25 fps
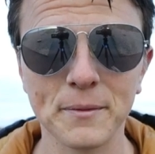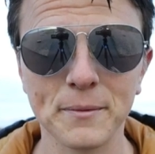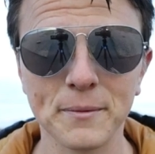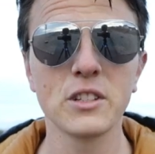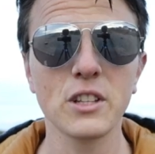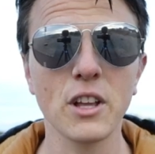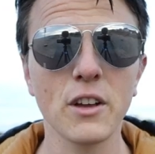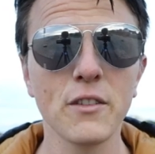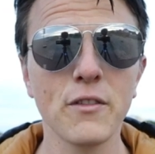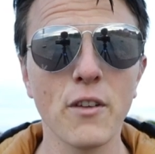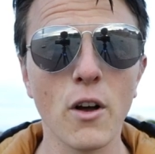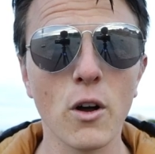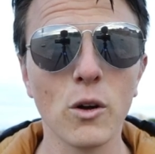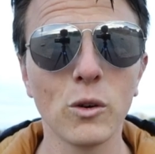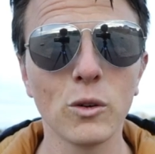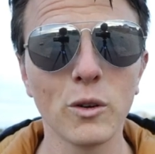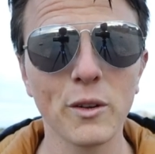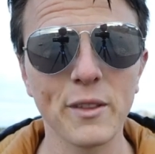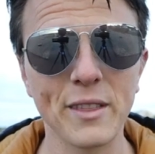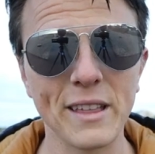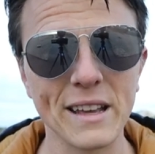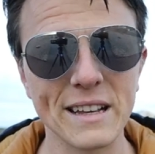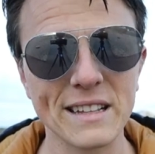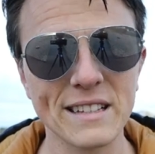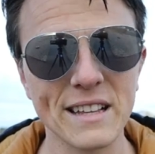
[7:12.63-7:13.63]
So far,
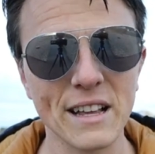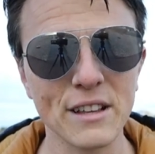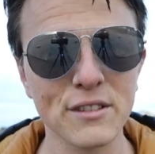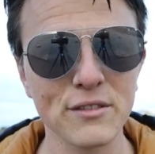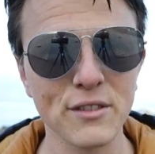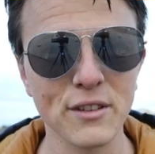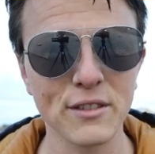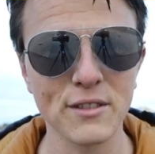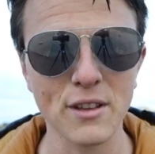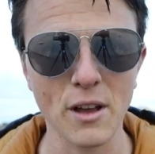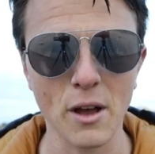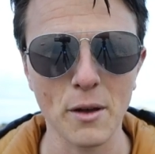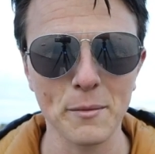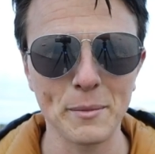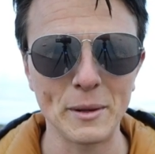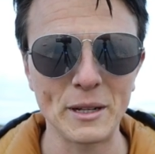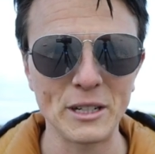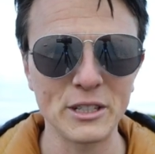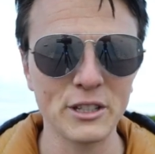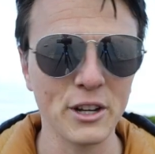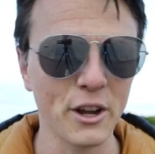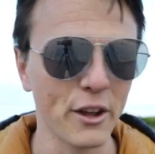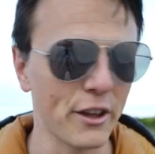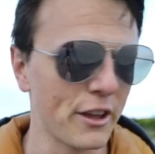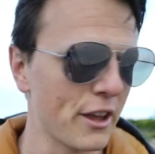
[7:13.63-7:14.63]
all of the accessories that I've been
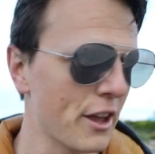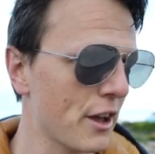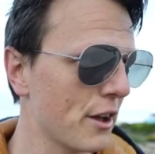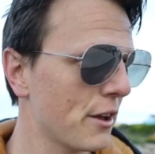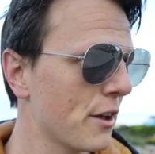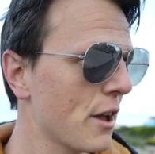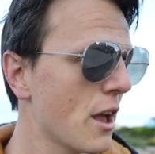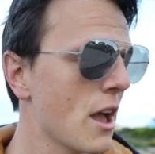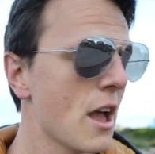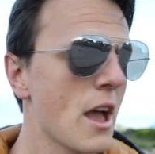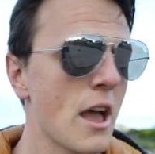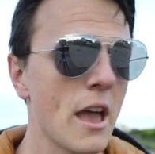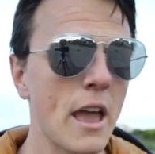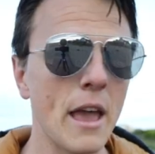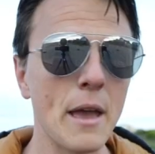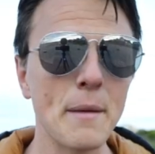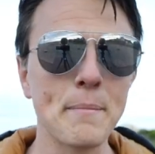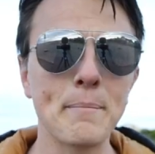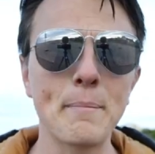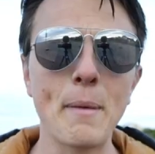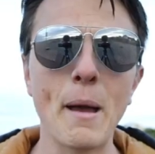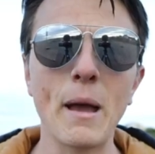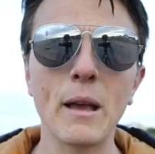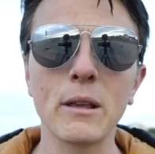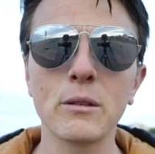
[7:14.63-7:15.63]
showing you,
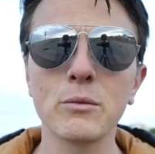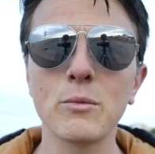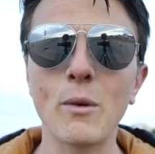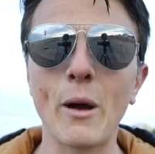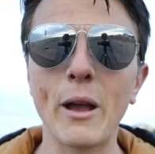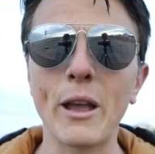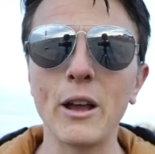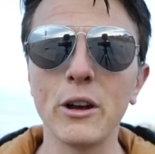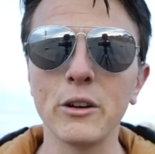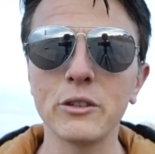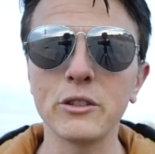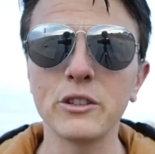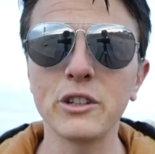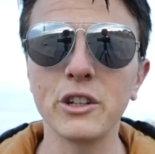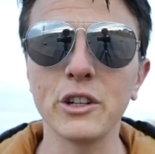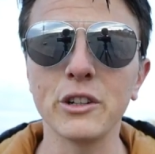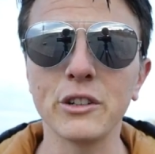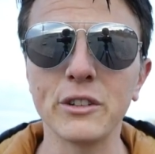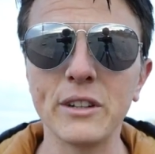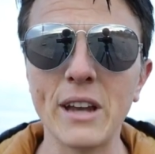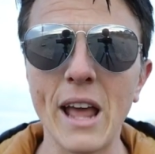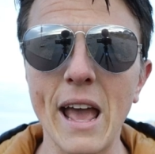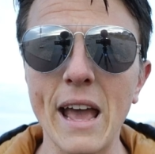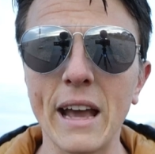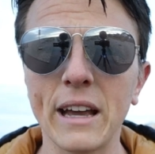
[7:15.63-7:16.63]
it bears weight onto
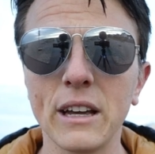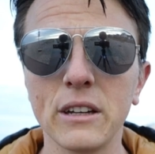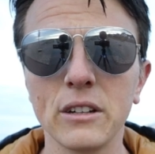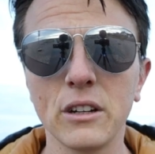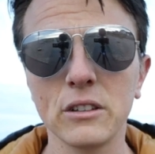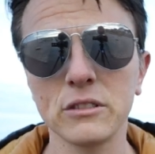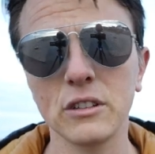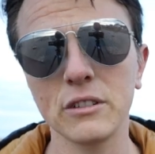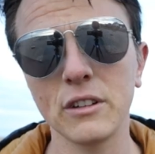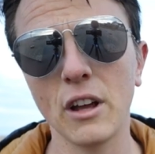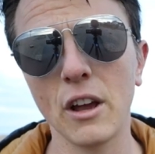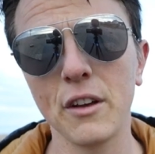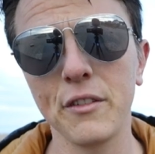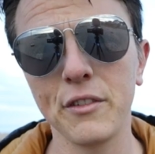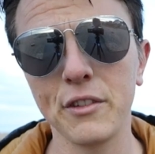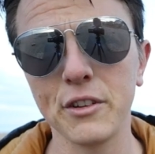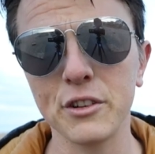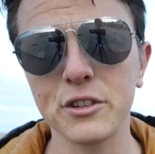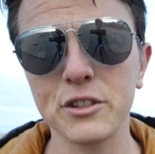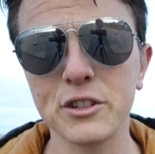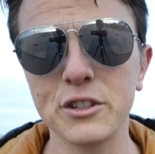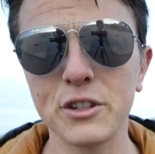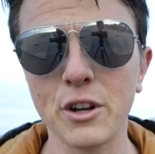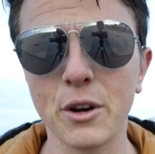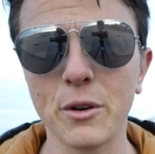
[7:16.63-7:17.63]
your neck, over
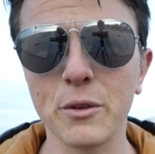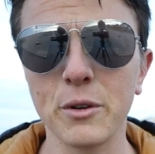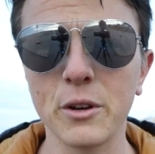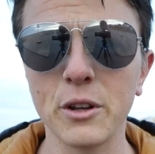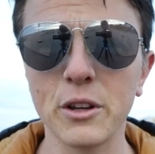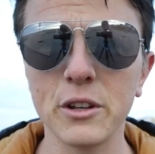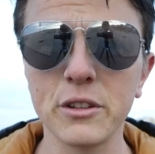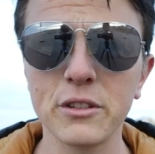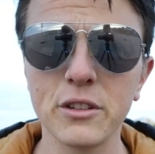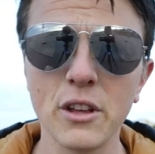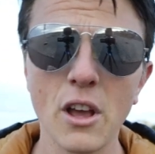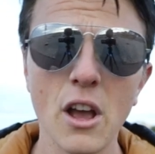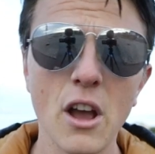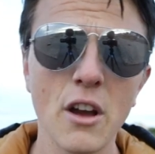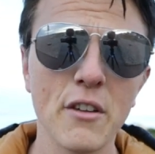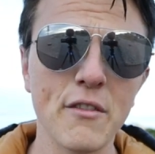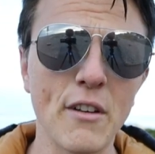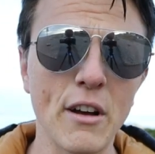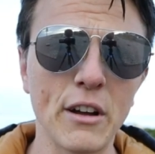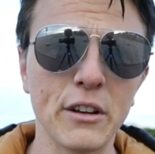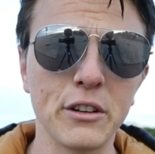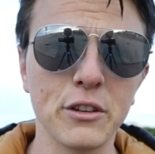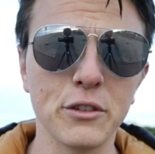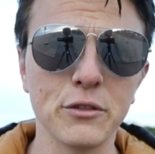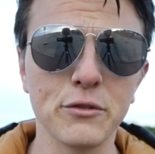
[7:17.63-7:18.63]
your shoulders,
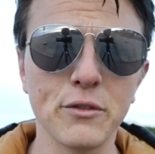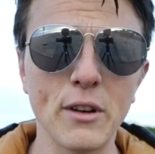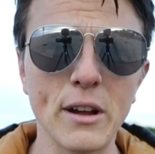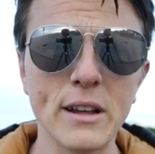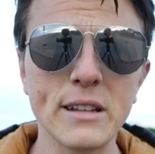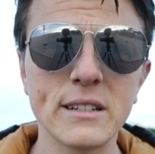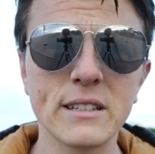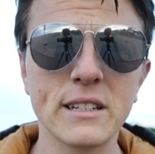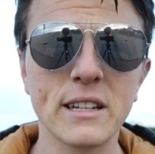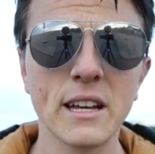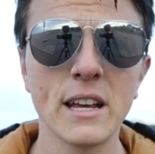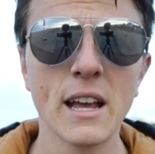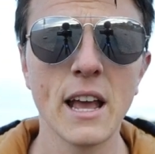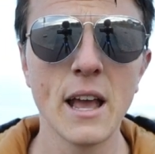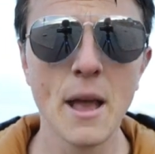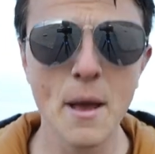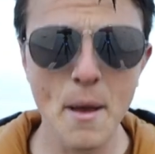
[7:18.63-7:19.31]
around your wrist.